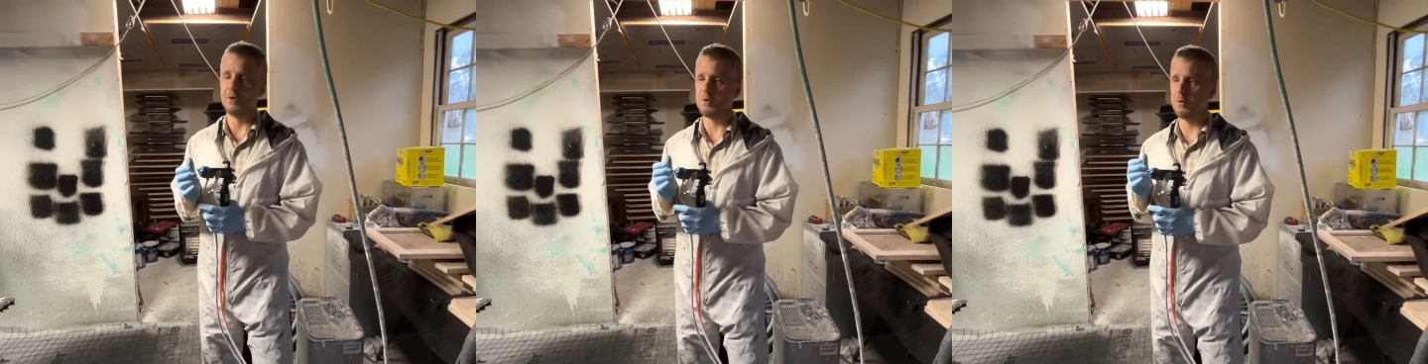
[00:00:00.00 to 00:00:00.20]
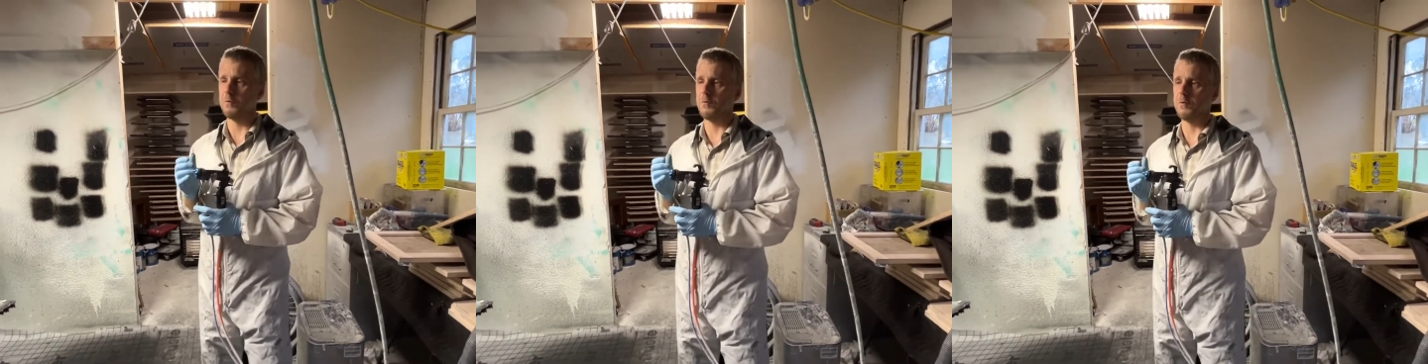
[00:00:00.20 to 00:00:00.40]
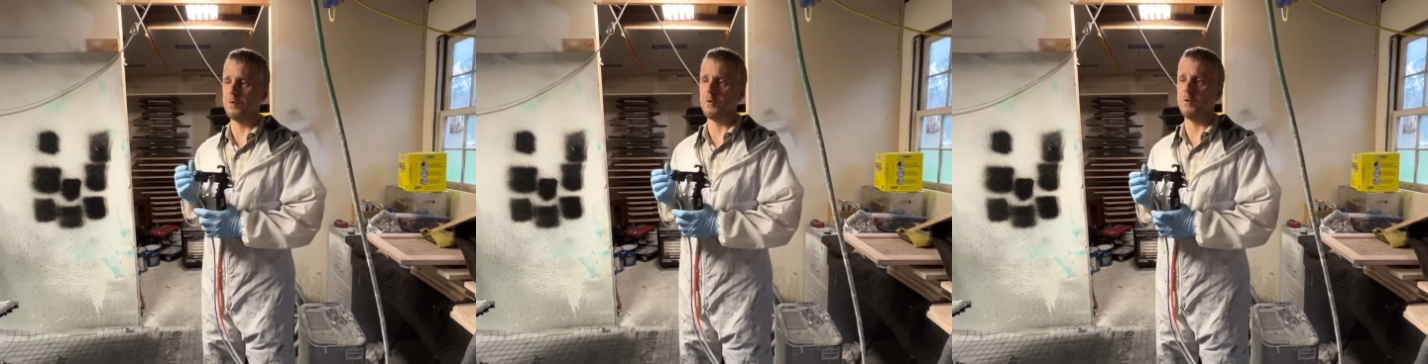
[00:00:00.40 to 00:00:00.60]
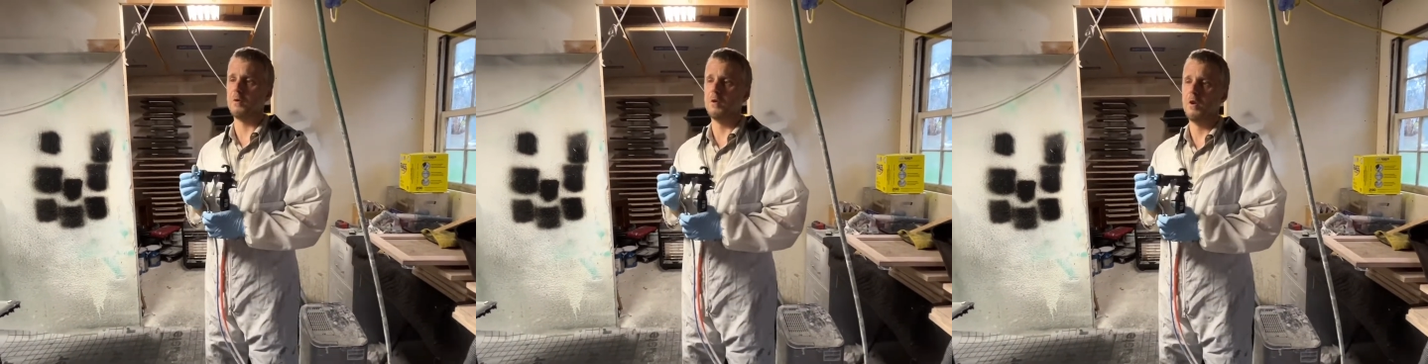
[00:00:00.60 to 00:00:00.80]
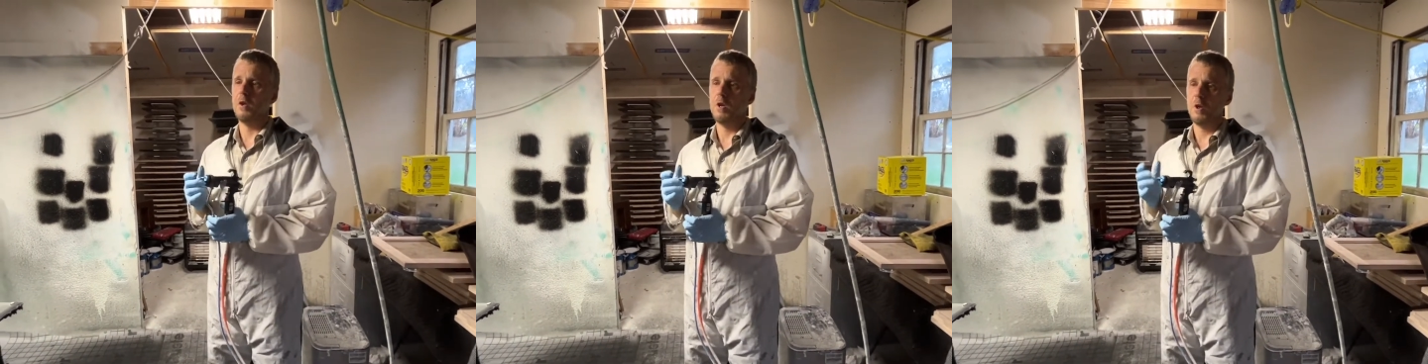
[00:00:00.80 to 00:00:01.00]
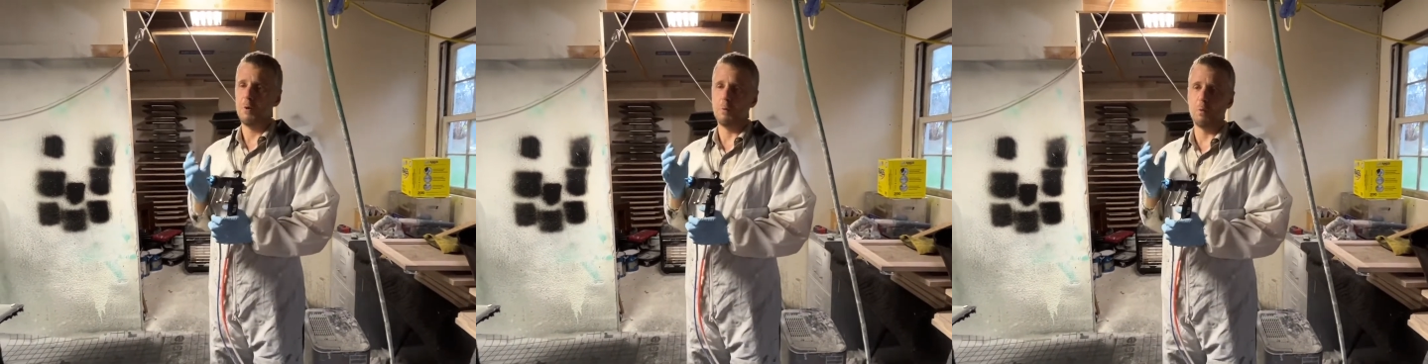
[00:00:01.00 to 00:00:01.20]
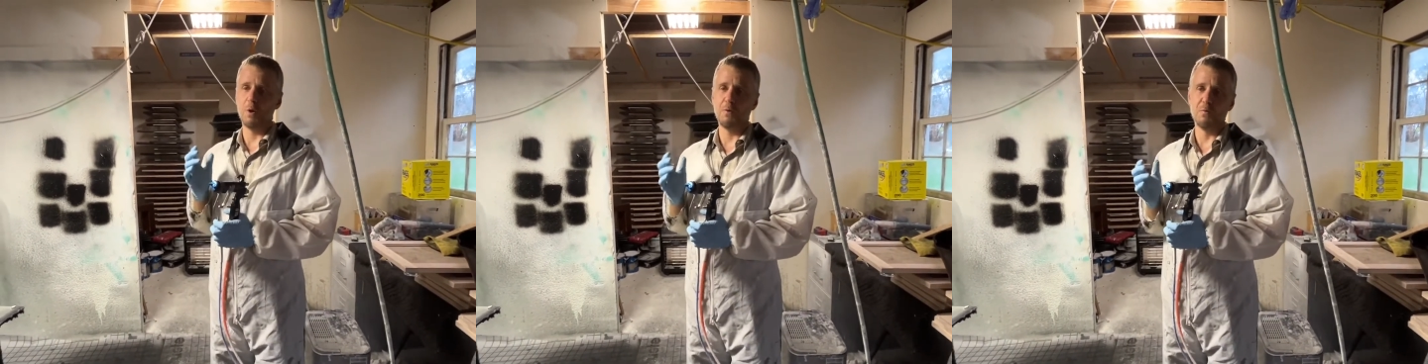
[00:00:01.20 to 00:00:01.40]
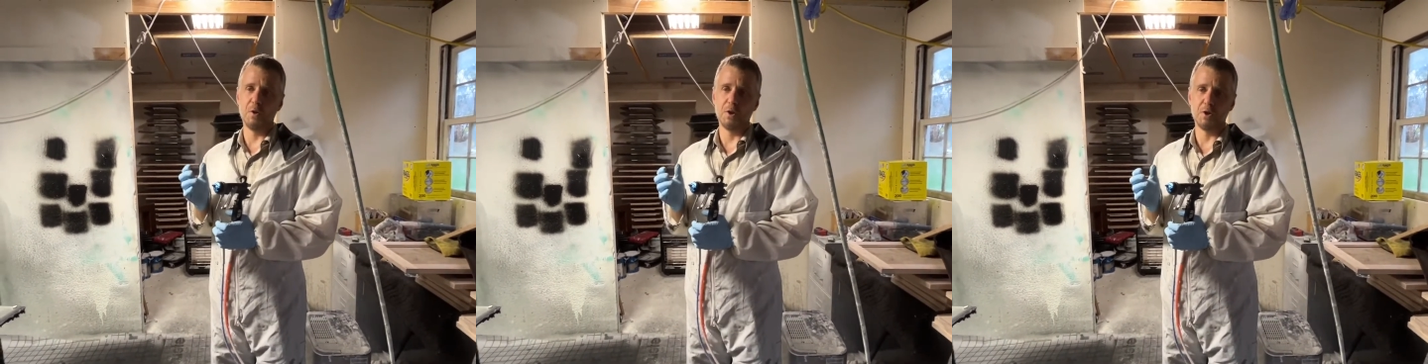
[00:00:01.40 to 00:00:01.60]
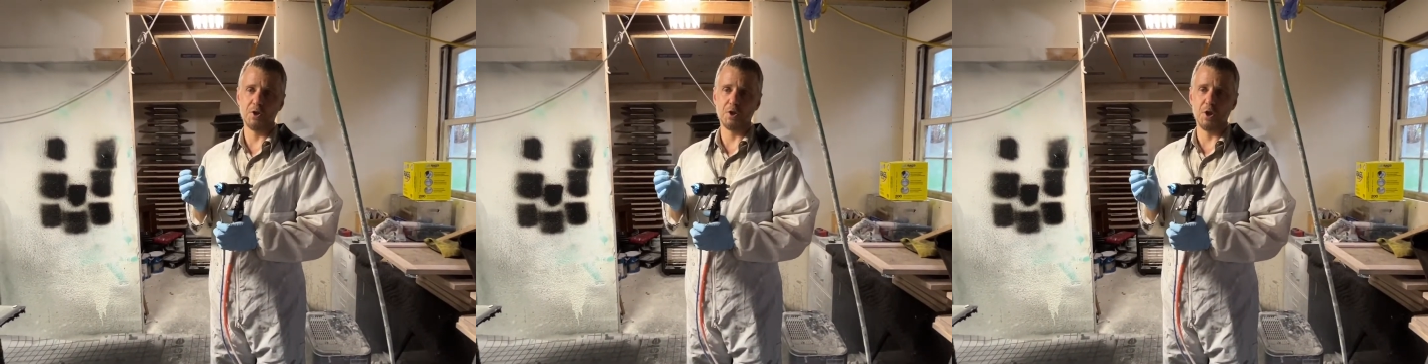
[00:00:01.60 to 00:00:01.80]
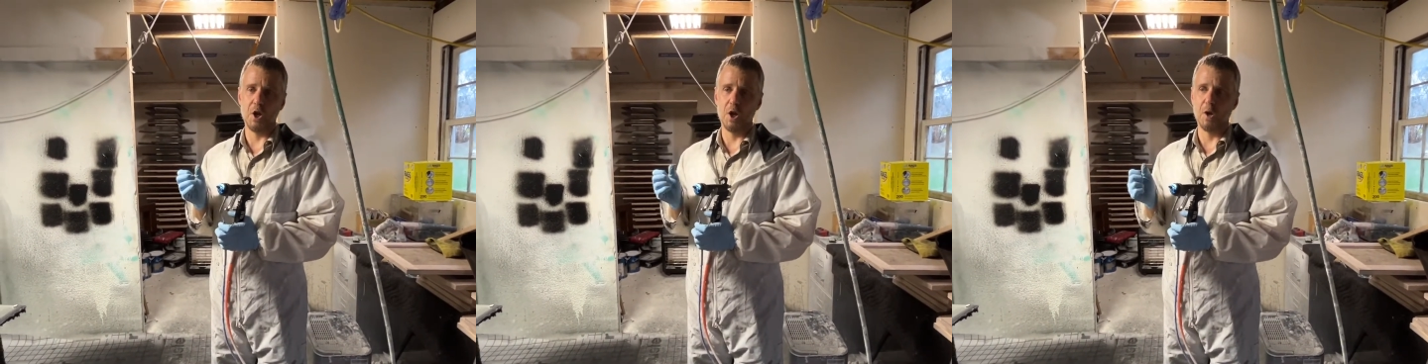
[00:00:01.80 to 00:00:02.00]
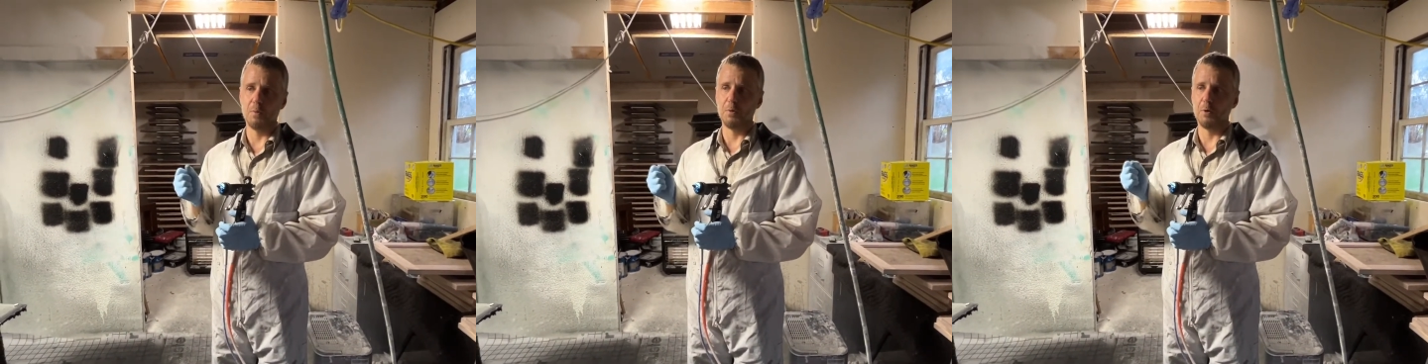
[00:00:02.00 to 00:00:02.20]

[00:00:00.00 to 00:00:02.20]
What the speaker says: So for refinish jobs,